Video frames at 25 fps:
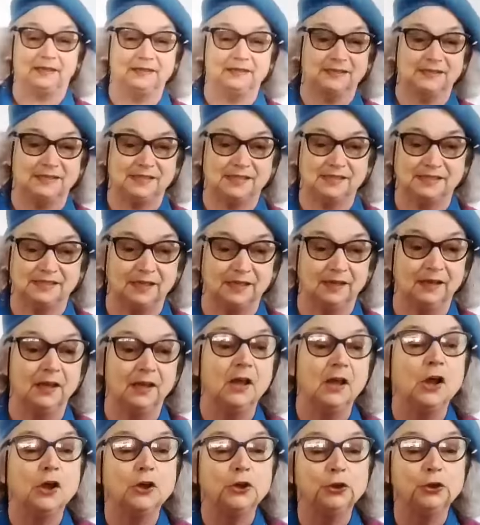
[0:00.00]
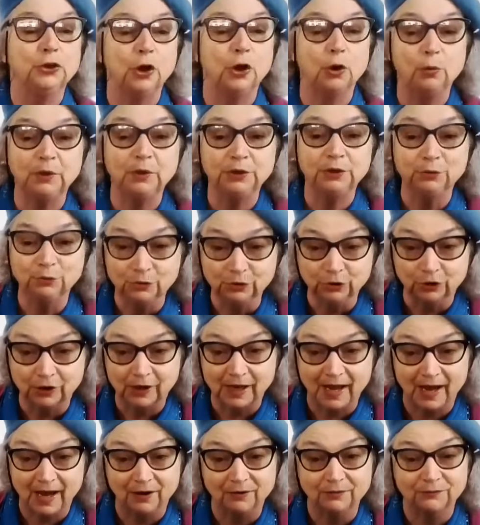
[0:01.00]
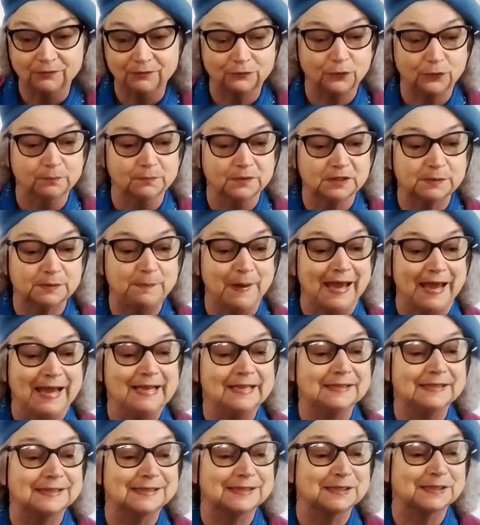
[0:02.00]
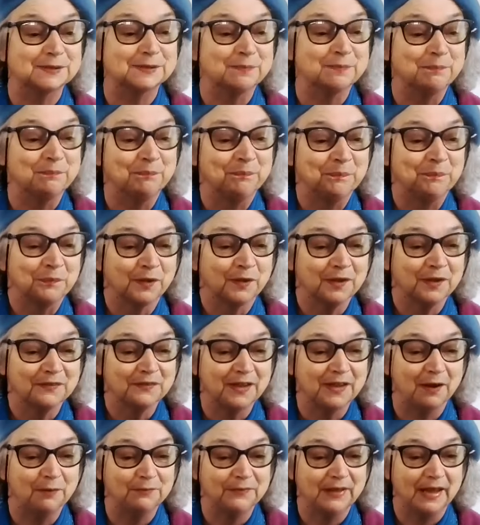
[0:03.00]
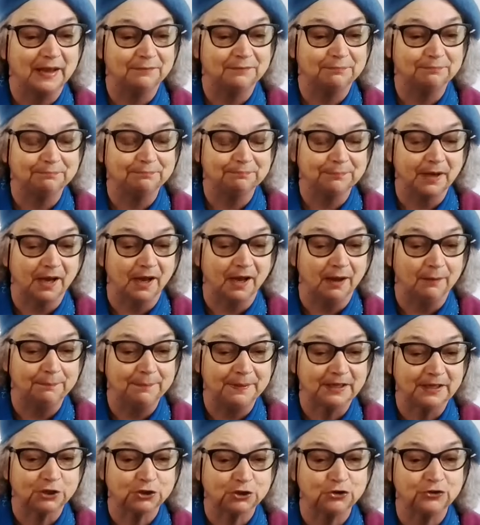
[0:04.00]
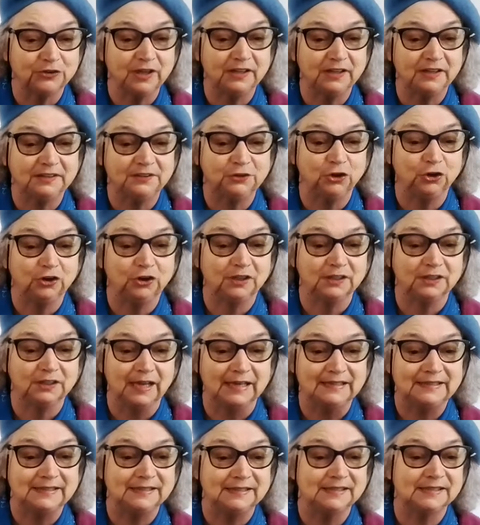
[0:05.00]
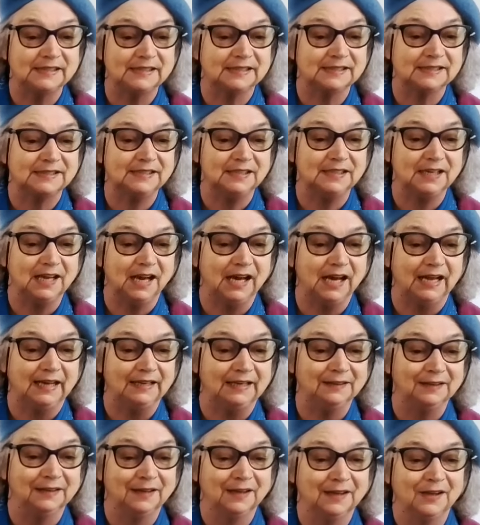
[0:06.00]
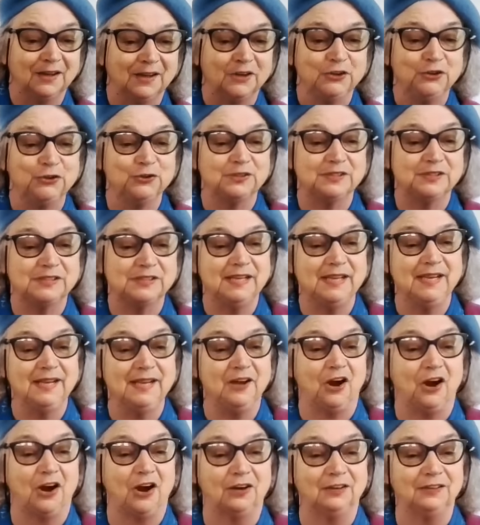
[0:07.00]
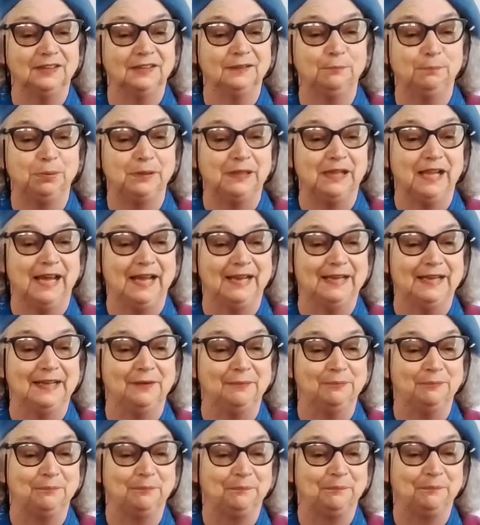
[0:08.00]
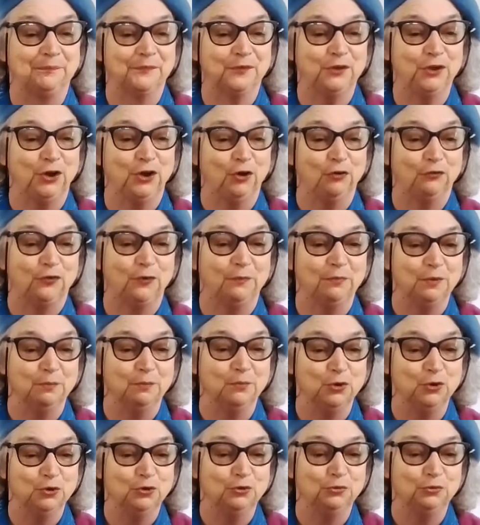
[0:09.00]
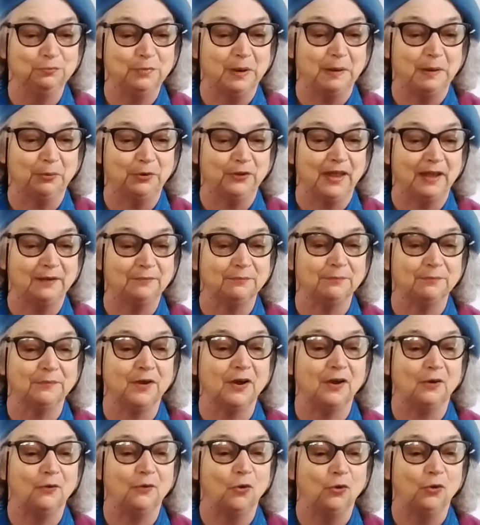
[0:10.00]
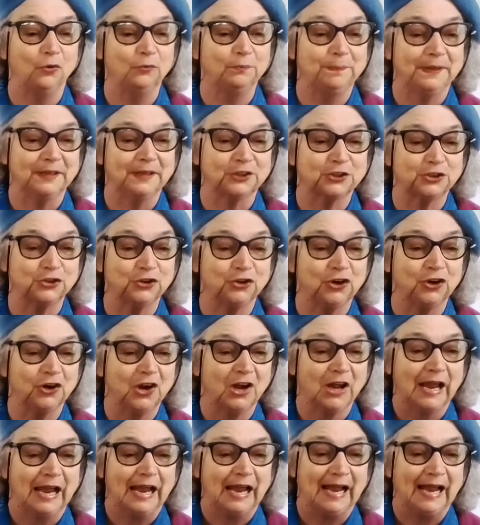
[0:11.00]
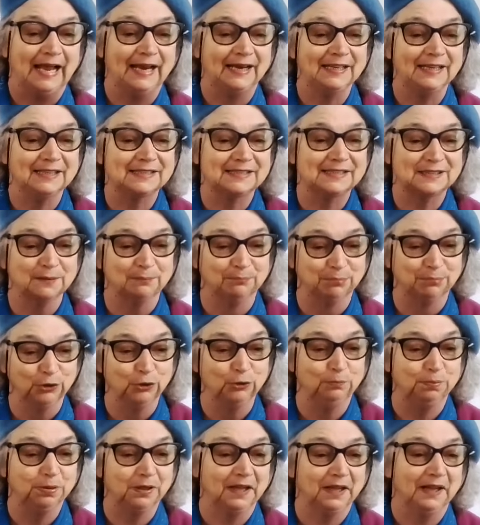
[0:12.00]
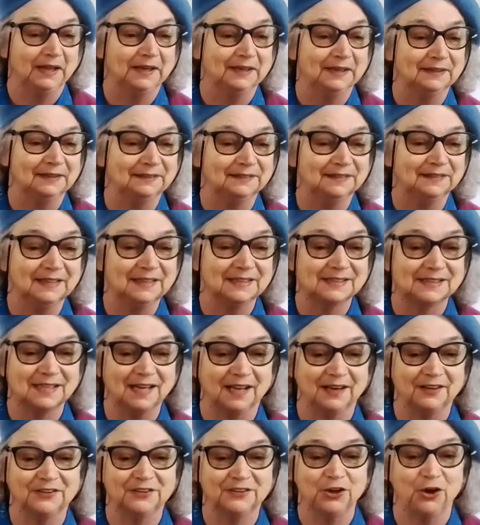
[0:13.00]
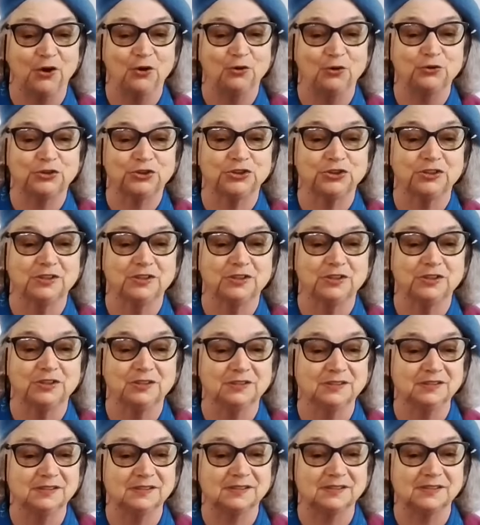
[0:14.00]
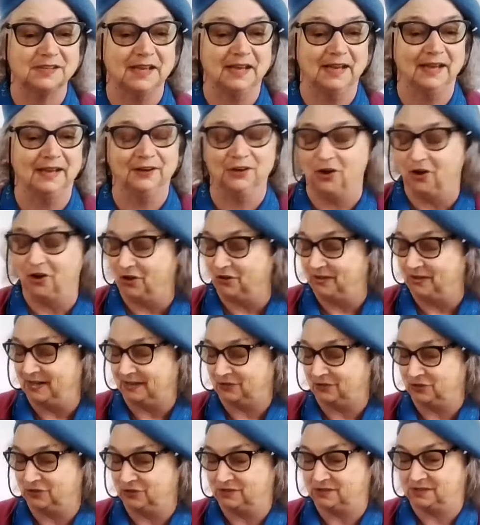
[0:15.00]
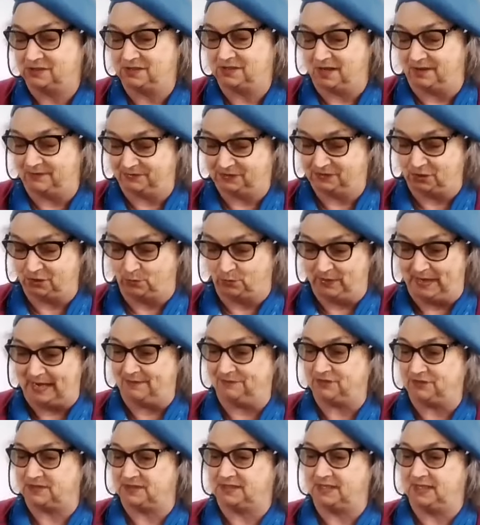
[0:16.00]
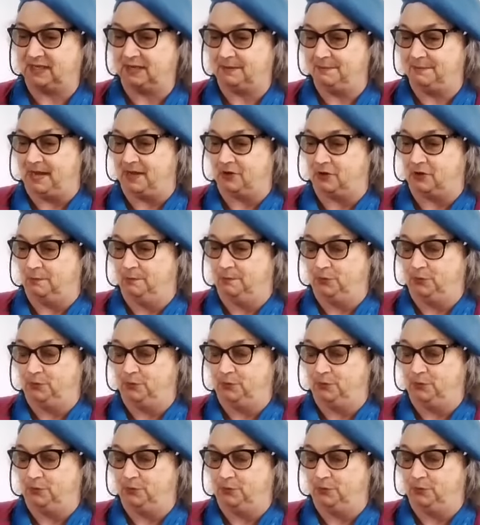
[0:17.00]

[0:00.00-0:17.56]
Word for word: because this is a, you know, when you look out from space, that that uh, picture they took in 1969, you see our little planet, you know, from the moon. Remember that old picture? And it's the blue planet. It's got the oceans and all that good stuff. So we have to sing about our